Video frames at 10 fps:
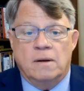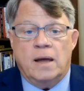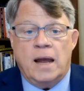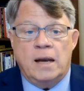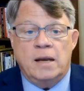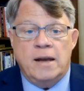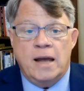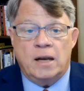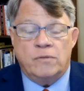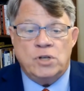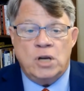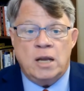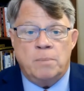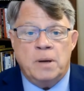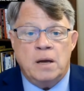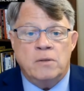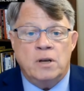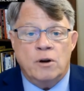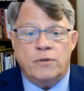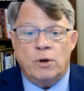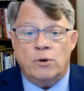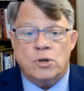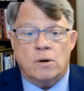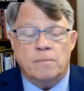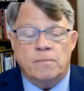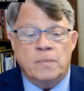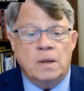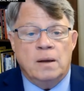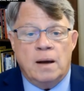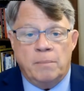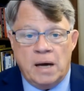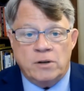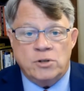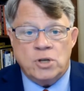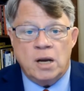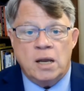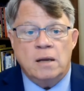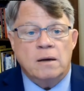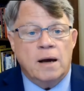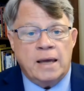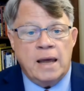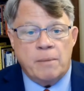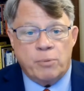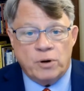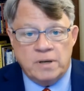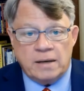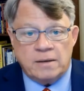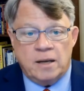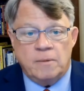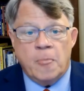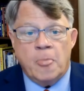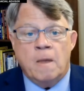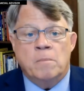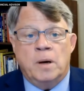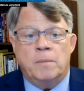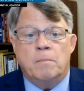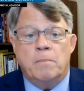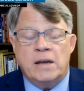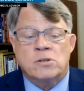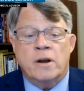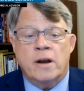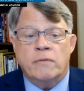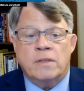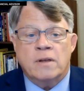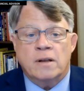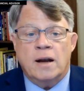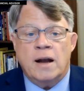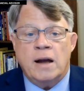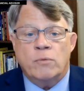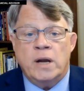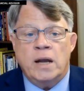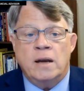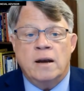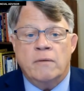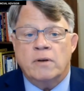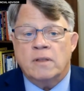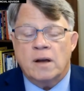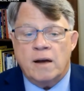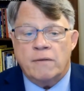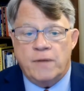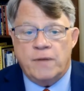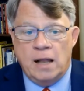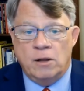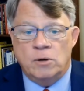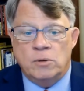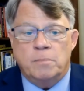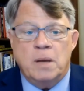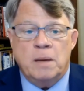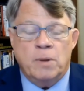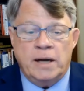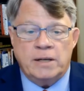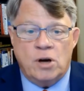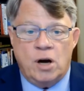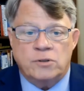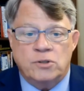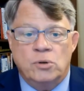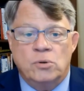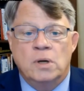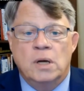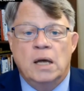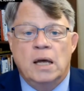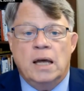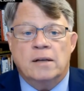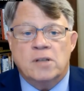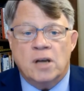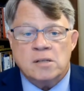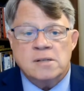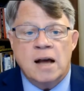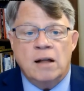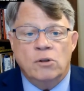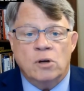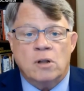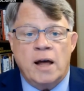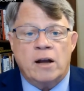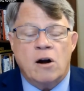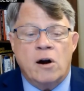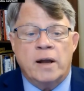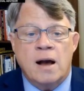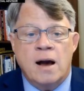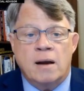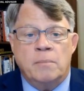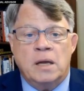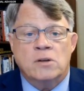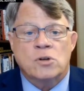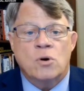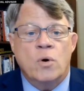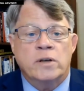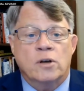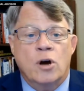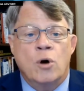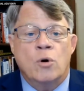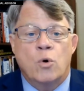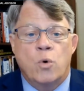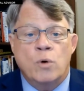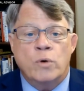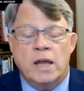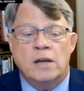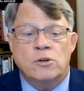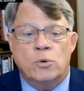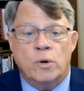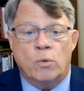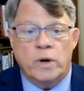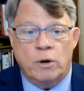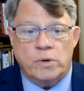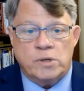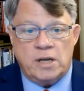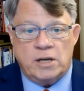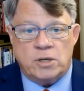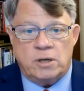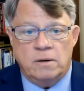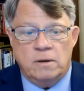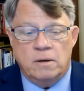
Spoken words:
any negative GDP in the near future. I'm not a genie. I can't predict it. But based on everything that I read and everything I follow and people I talk to, it does not look like our economy is going to go, quote, into a real recession,